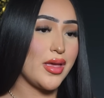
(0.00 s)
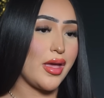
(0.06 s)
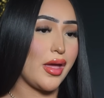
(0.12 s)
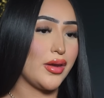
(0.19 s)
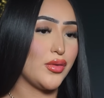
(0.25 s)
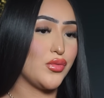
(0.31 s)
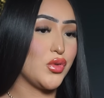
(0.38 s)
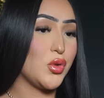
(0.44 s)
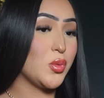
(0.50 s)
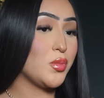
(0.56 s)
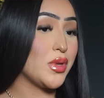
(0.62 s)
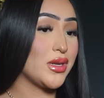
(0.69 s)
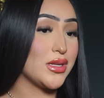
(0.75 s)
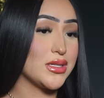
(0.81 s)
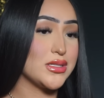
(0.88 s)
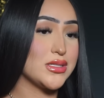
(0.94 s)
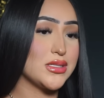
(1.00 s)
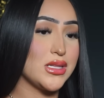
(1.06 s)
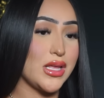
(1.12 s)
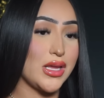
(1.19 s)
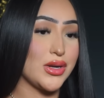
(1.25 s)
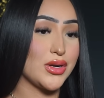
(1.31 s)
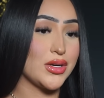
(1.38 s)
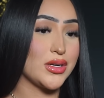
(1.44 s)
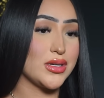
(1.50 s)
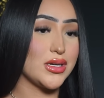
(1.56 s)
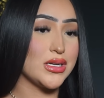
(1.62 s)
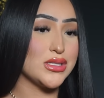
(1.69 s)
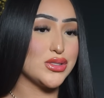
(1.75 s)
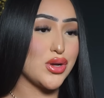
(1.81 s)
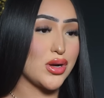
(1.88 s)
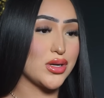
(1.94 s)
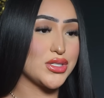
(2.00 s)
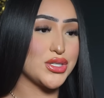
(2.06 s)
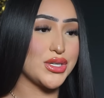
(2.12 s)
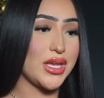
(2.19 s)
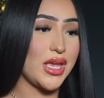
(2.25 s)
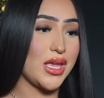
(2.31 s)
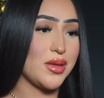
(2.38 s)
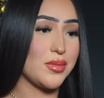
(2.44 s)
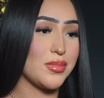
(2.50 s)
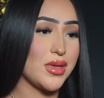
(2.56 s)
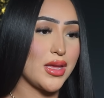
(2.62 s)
and a few minutes later, a doctor came